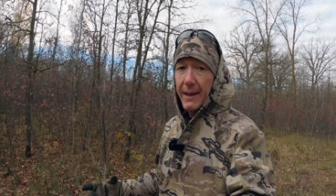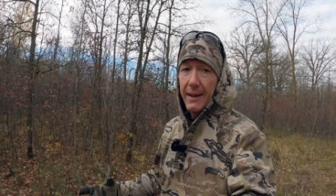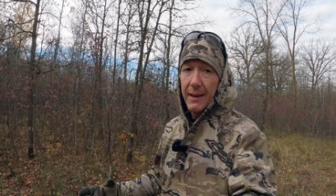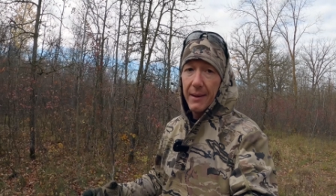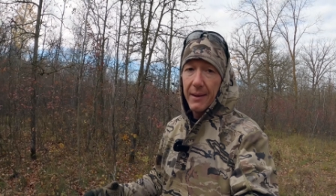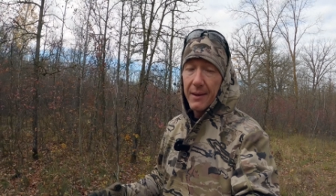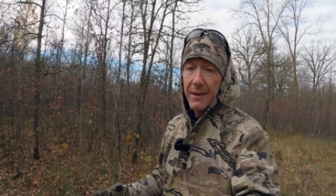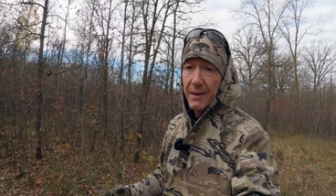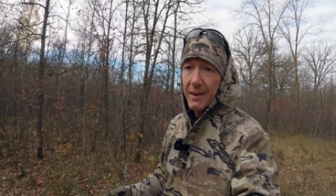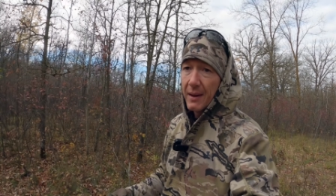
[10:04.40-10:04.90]
and he
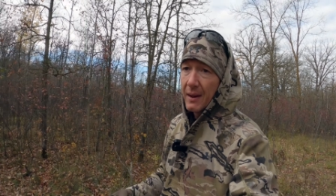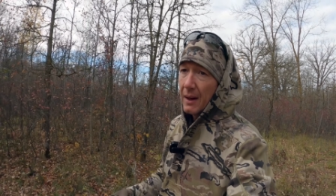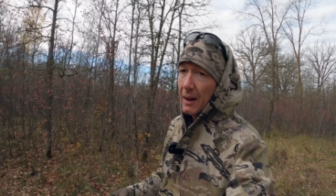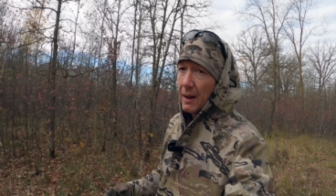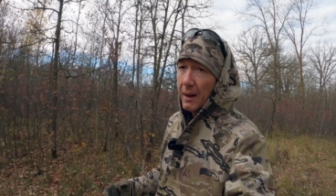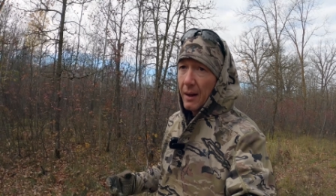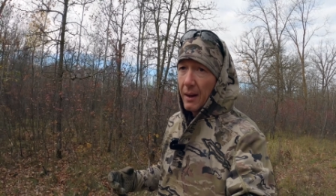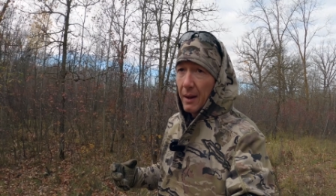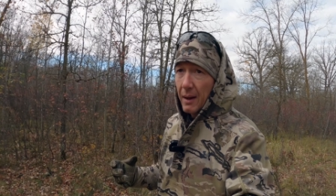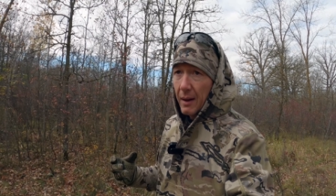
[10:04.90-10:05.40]
didn't.
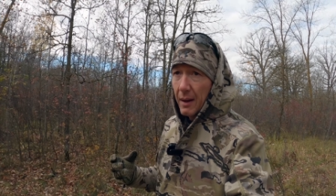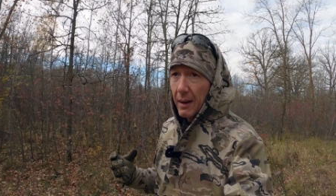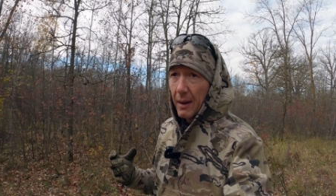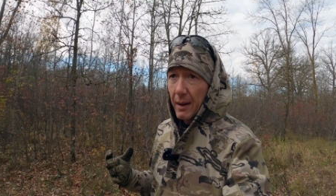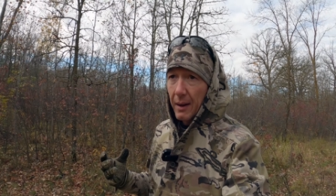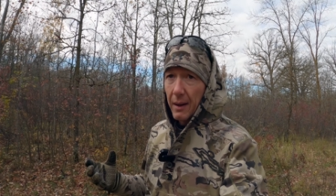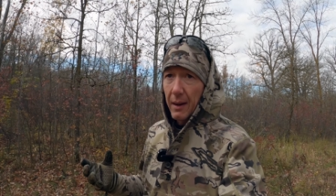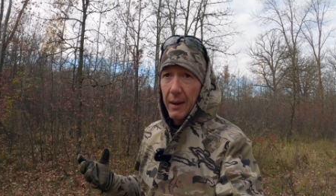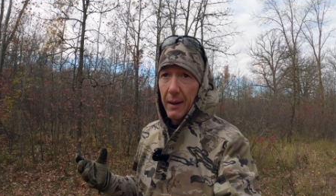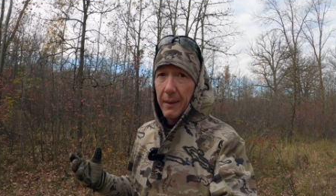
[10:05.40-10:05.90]

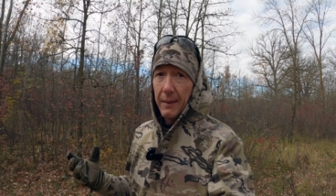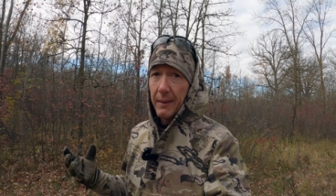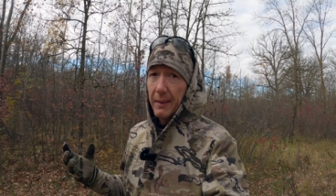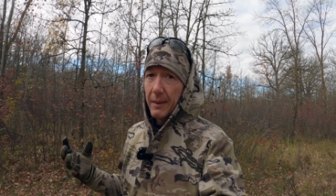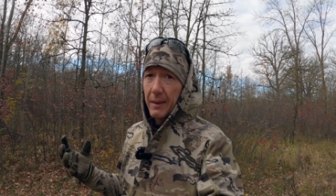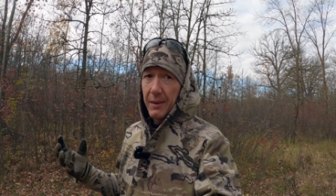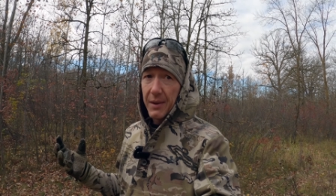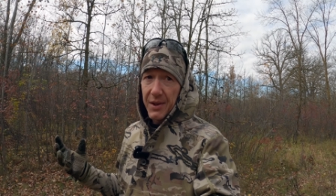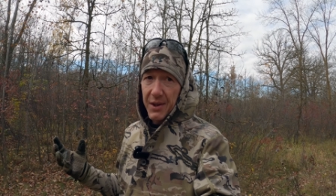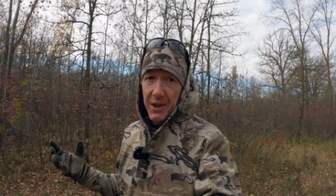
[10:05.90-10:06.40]
And
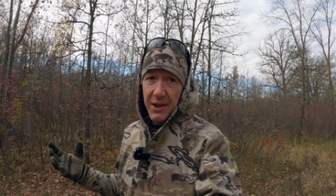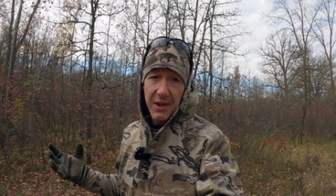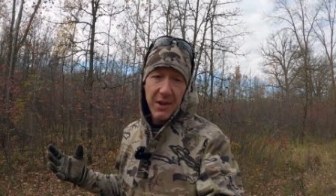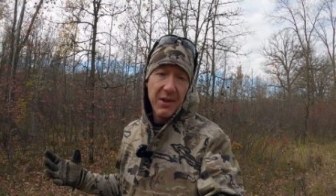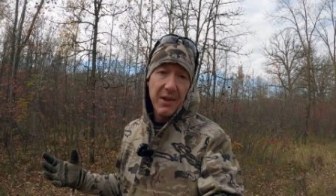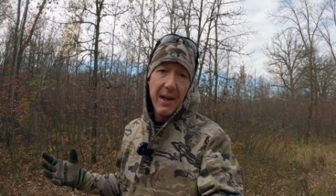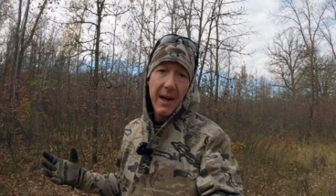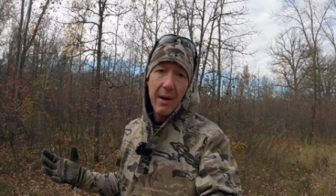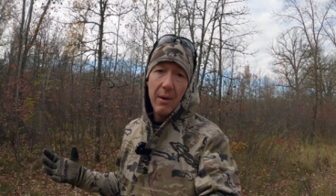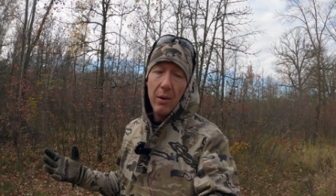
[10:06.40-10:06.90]
the
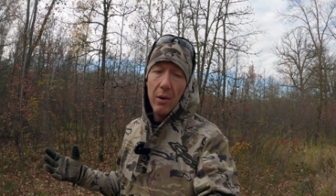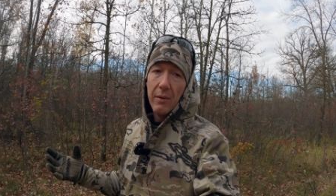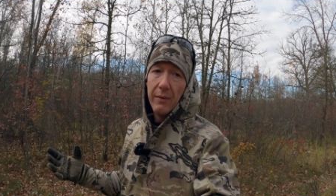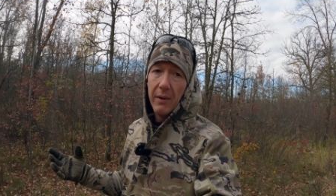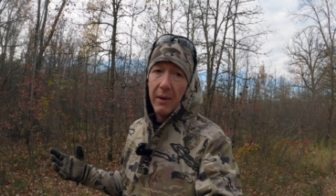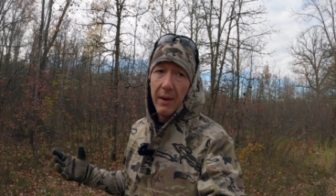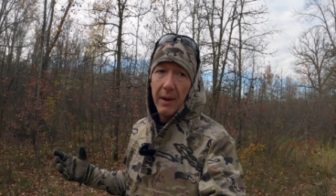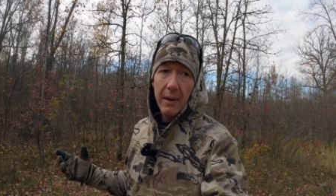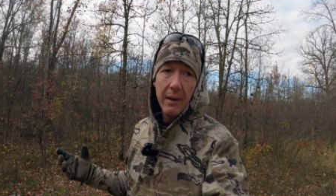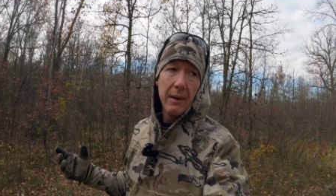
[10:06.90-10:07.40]
season's now
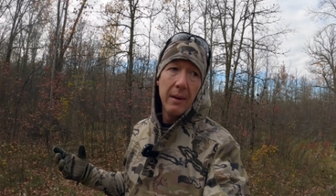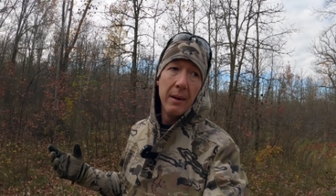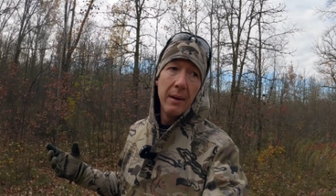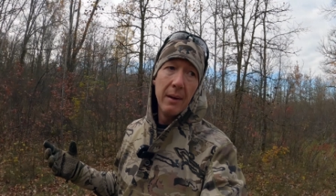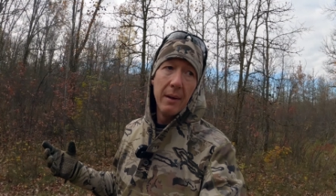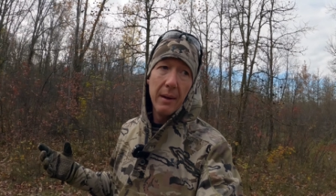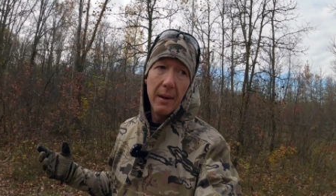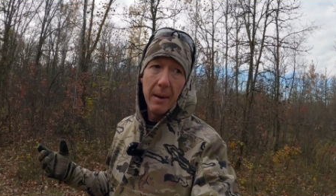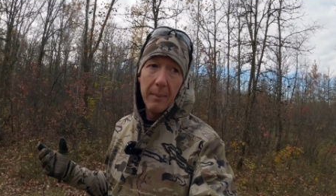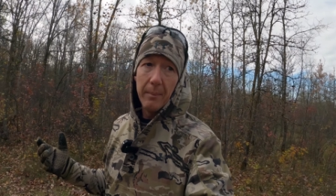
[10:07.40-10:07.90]
over.
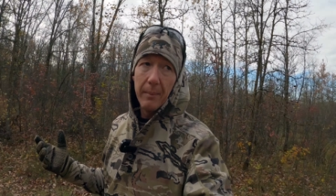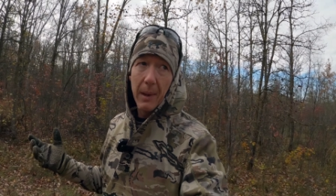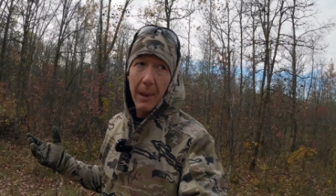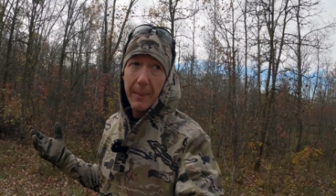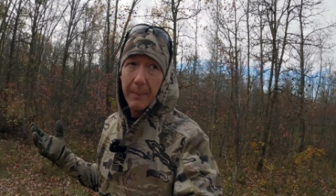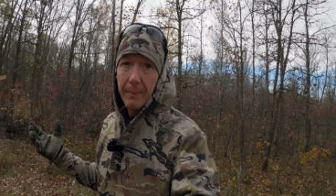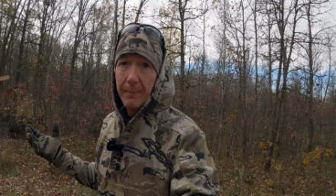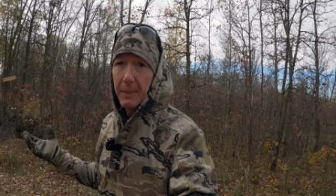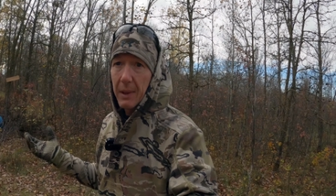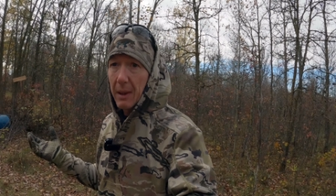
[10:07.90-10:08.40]

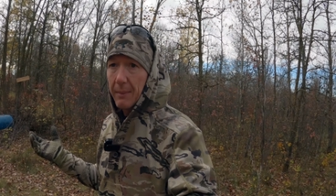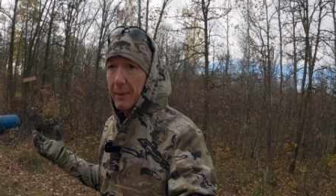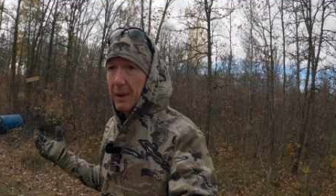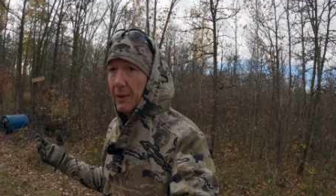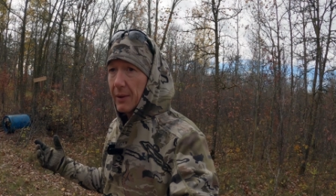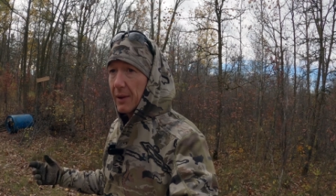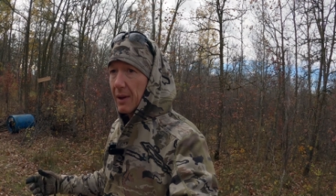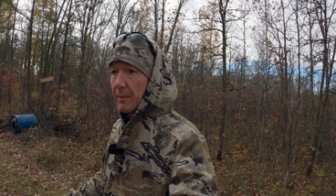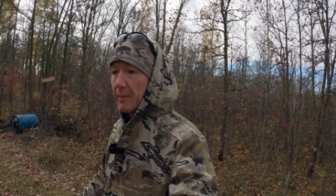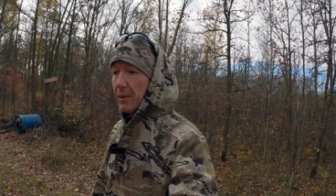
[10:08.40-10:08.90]
I'm
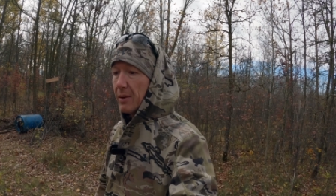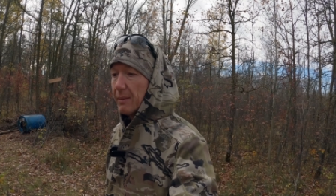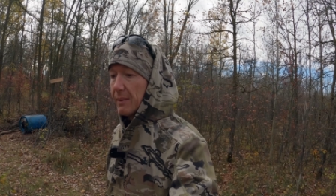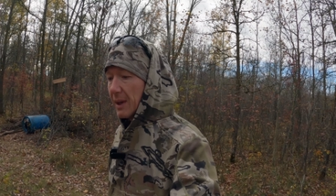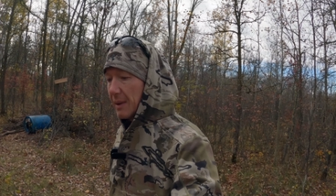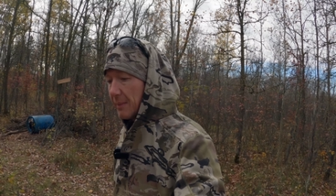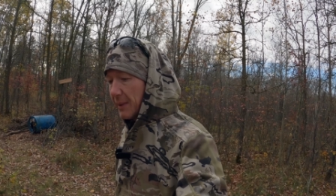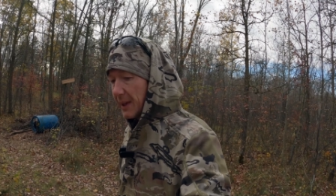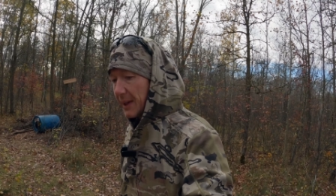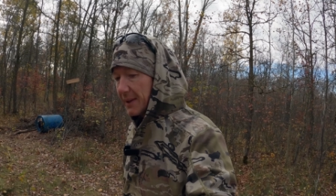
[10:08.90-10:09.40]
coming out here to
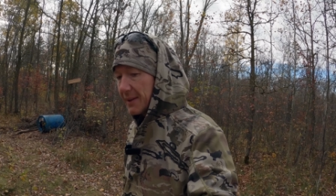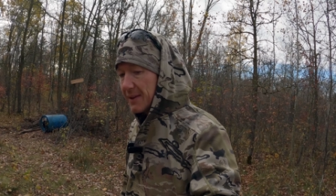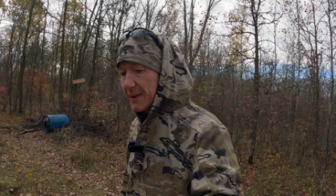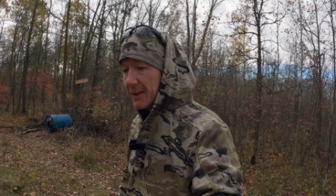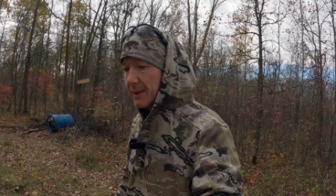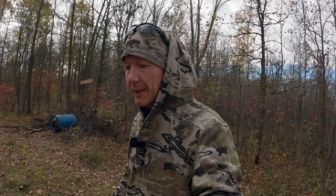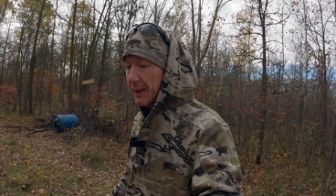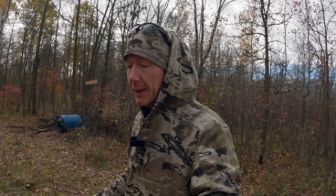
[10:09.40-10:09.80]
pull my bait.